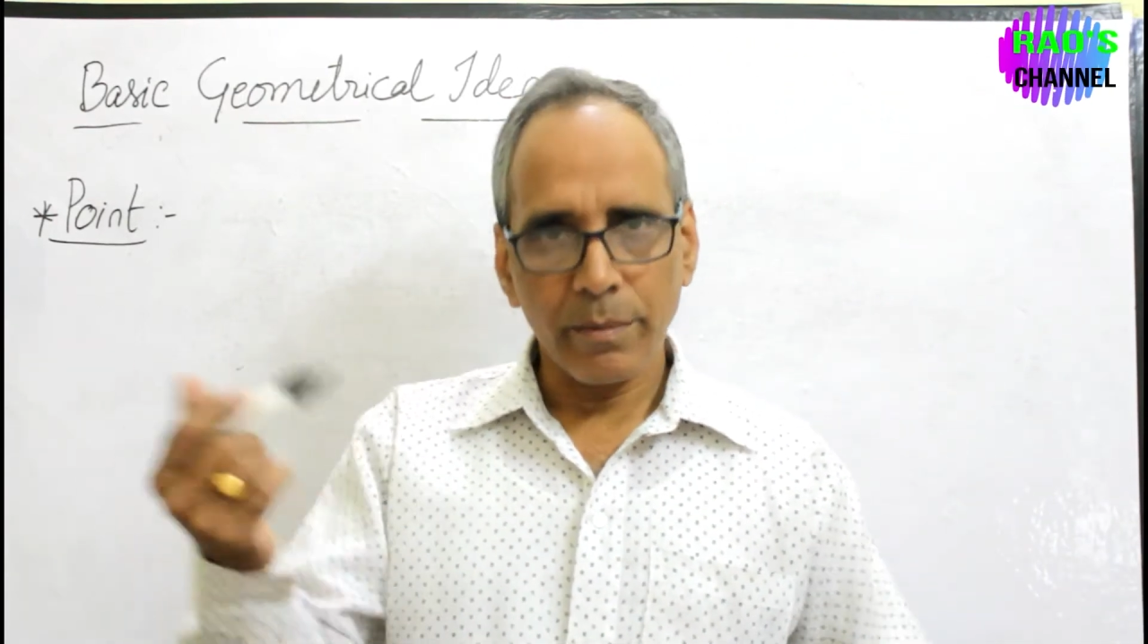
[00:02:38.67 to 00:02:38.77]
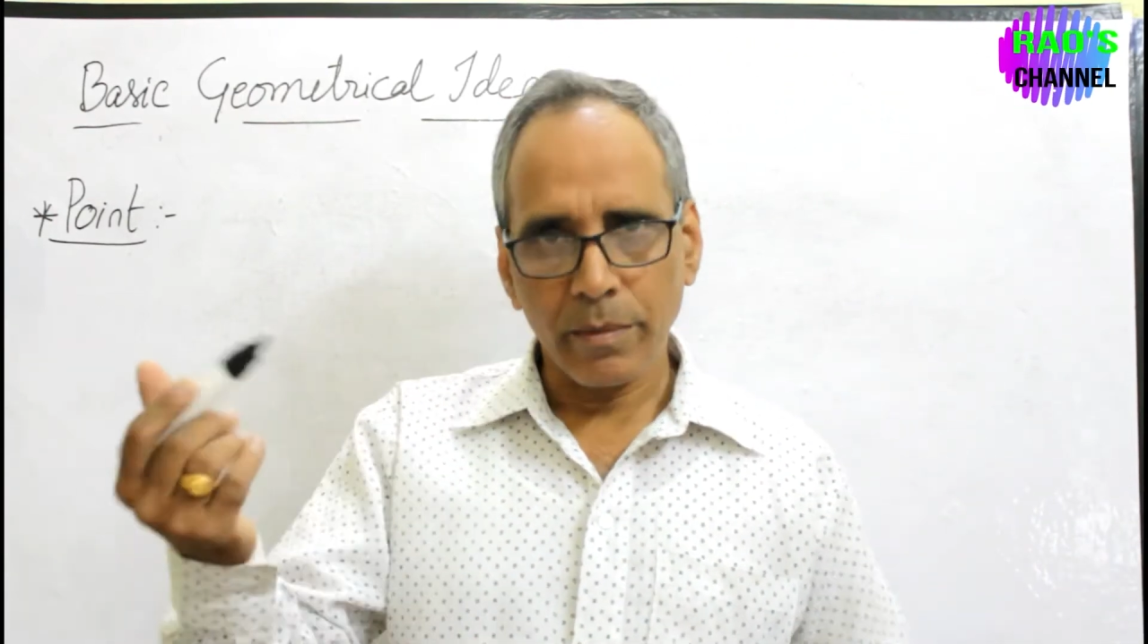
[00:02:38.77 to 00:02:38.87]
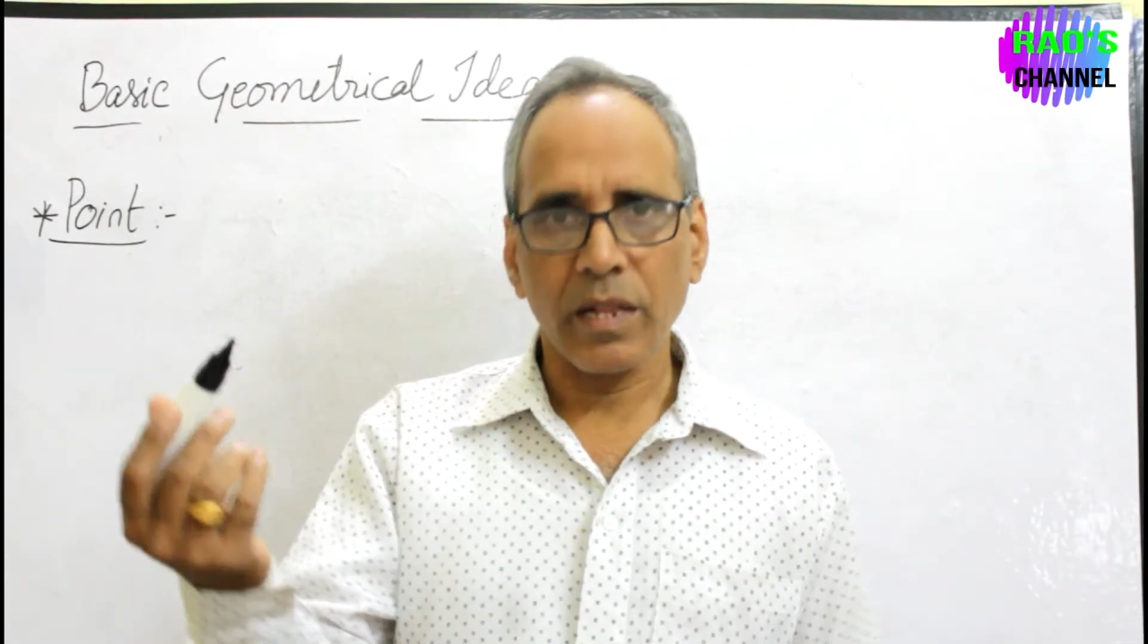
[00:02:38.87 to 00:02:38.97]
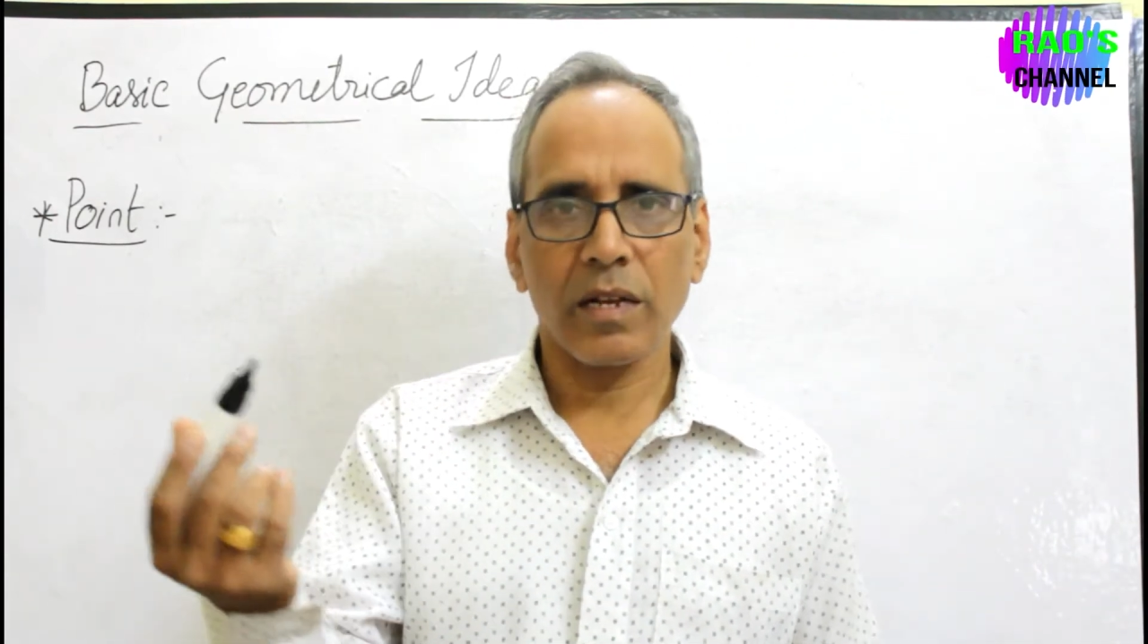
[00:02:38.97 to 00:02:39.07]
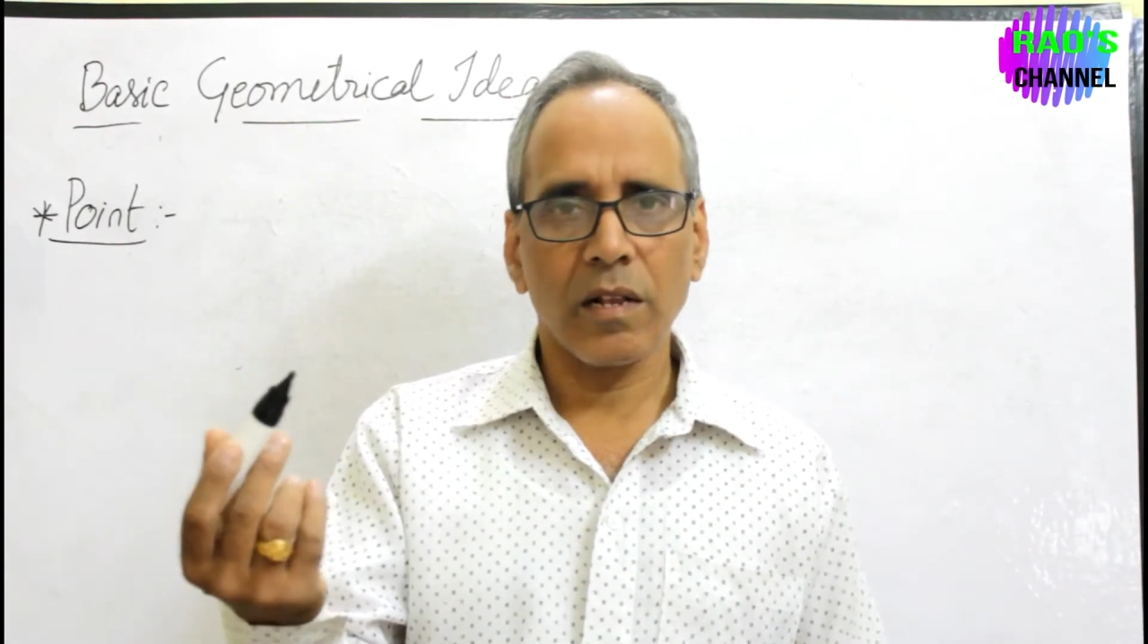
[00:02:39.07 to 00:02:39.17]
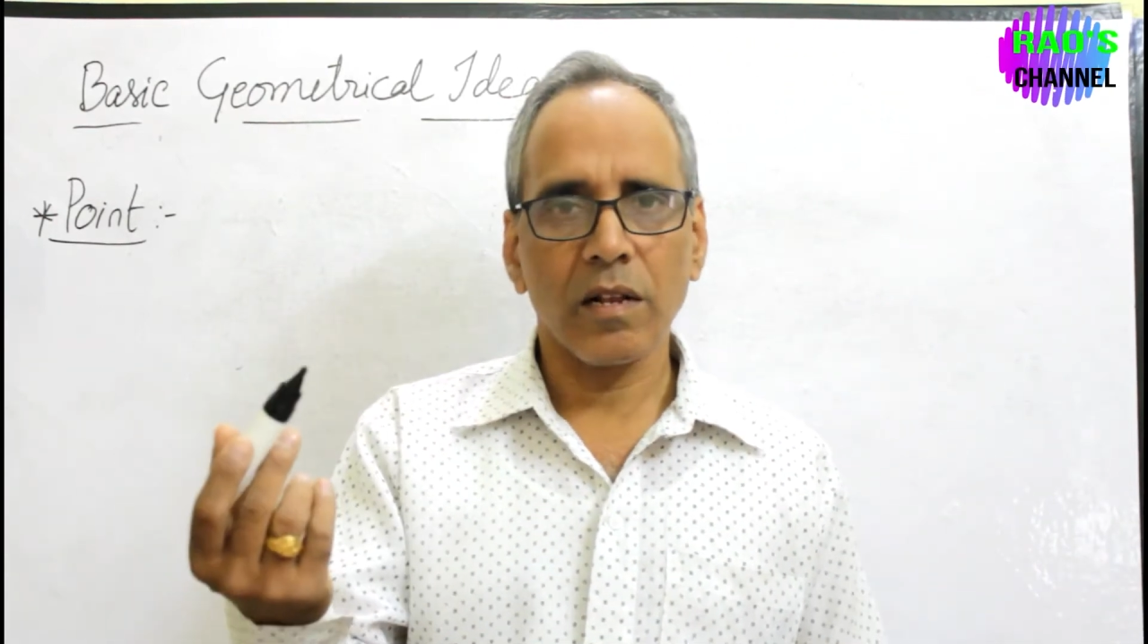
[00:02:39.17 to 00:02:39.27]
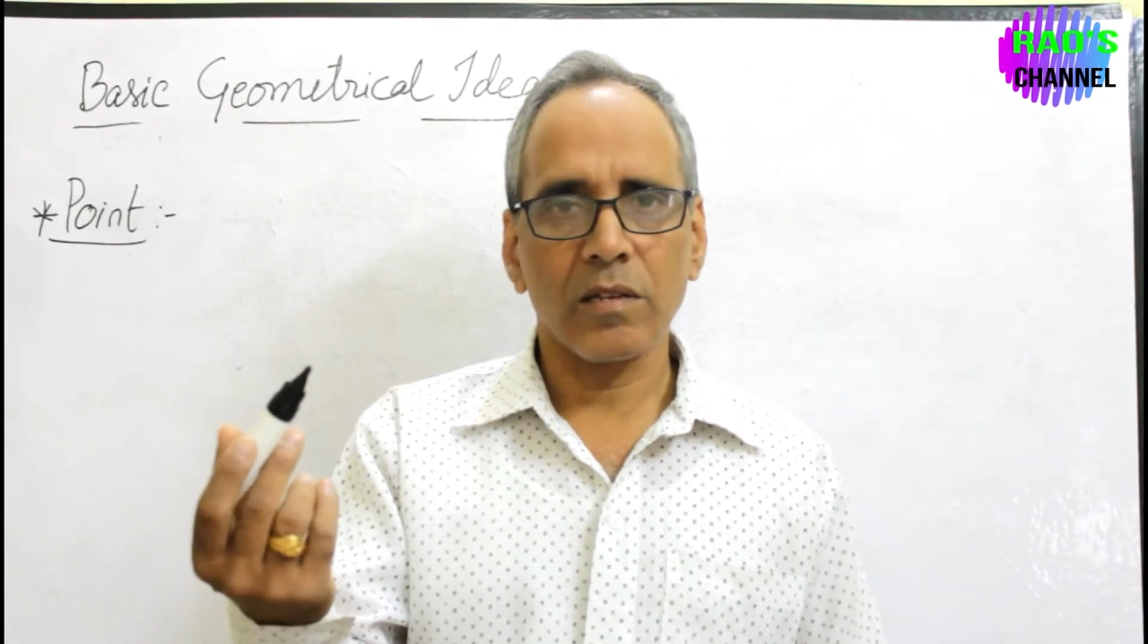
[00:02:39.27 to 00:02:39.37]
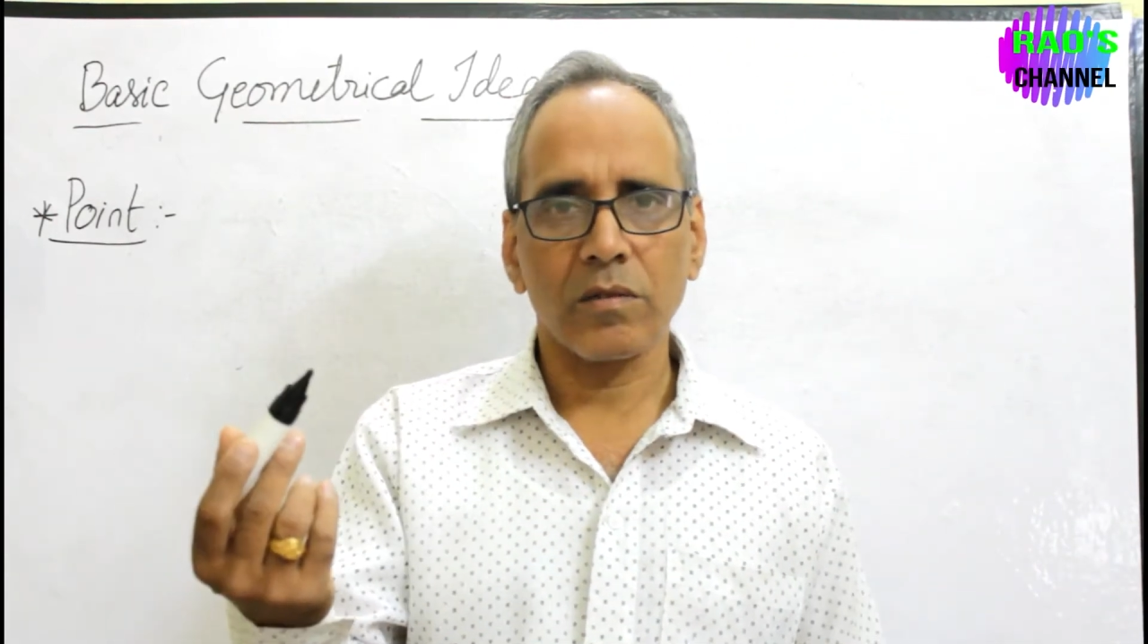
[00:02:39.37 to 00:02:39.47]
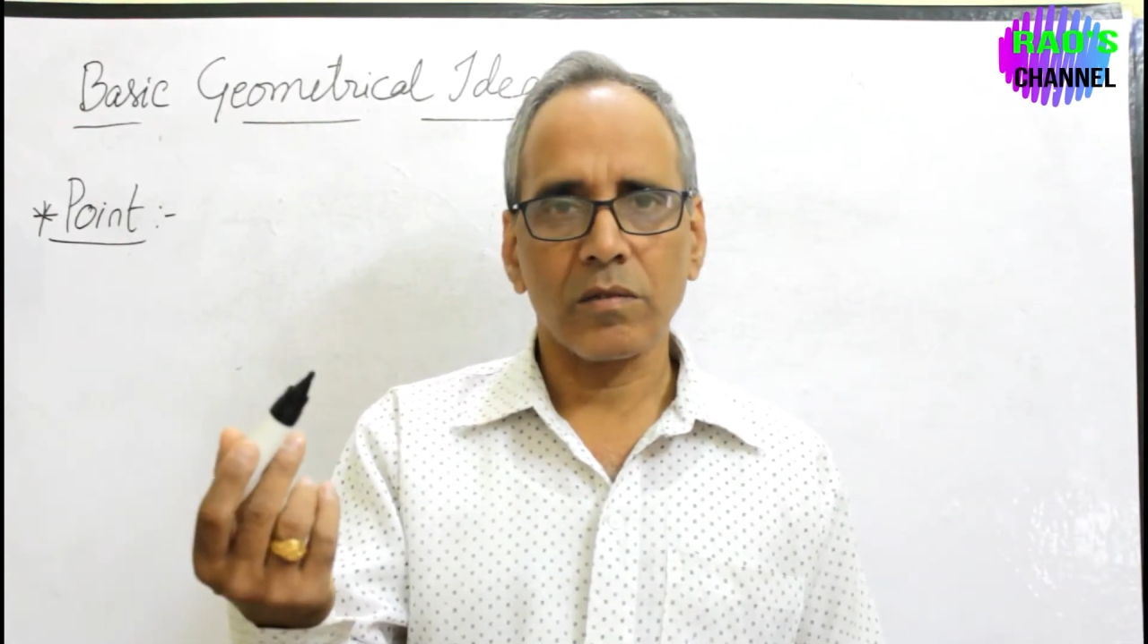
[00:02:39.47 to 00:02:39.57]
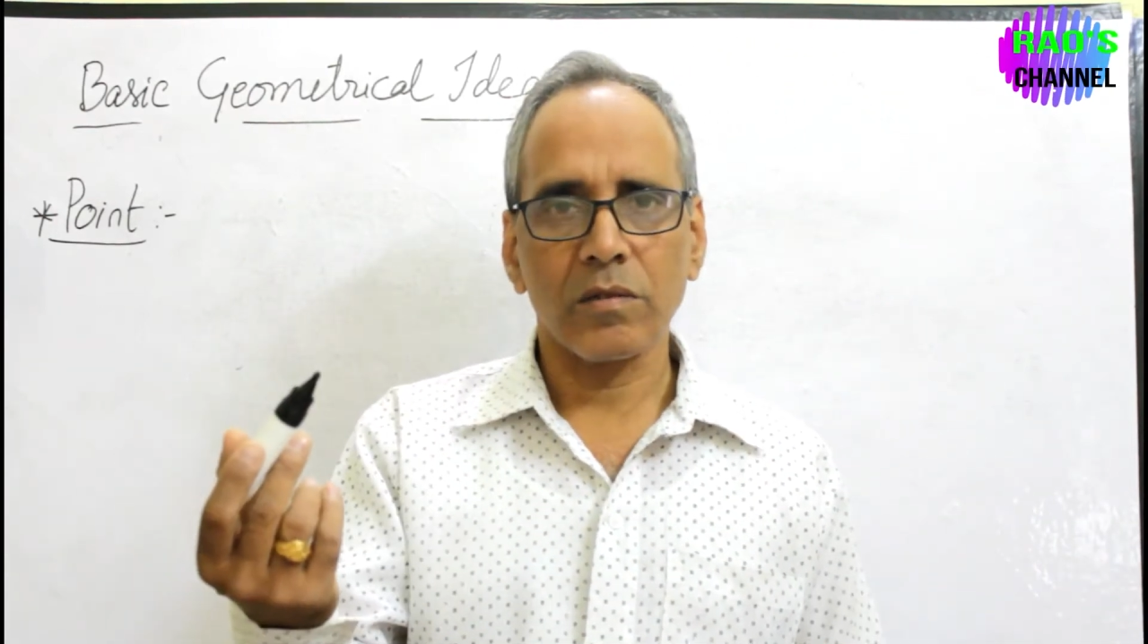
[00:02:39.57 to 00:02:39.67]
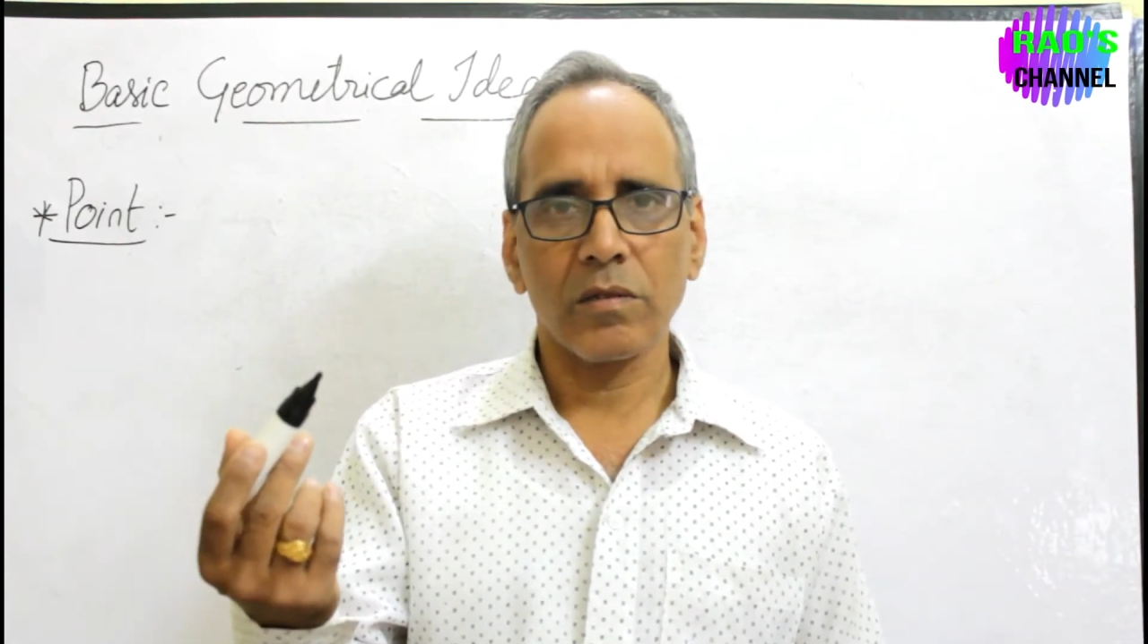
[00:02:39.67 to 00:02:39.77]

marker also,